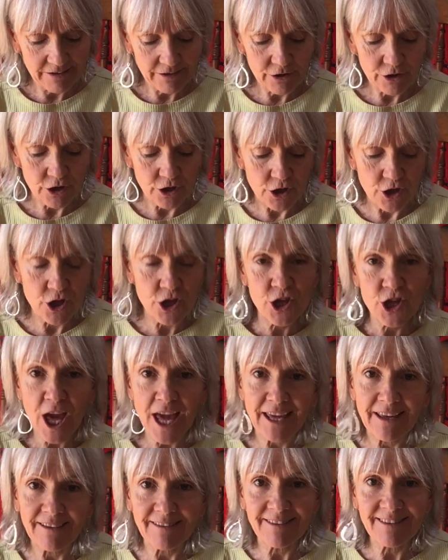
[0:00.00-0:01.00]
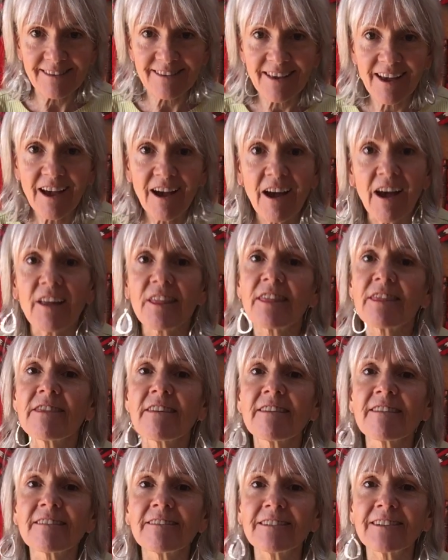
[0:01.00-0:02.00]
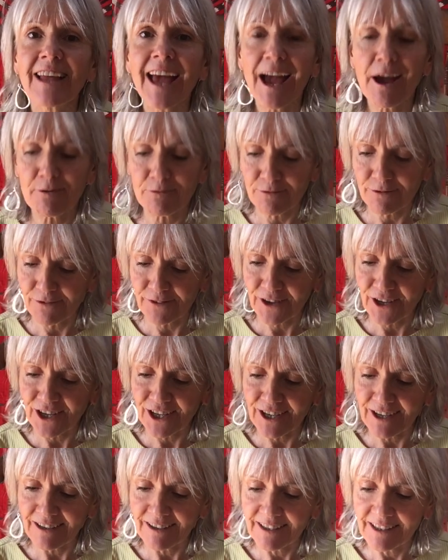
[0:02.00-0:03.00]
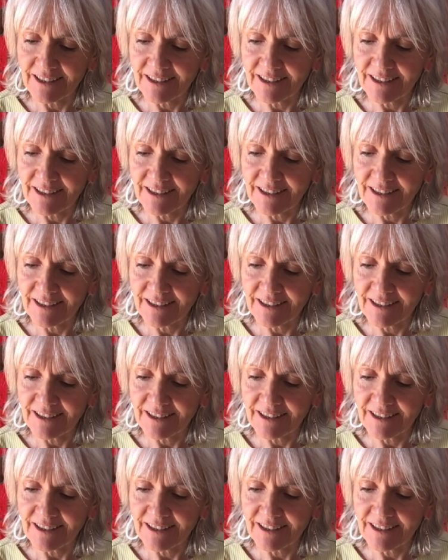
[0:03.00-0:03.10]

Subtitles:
She shakes her thistledown fur.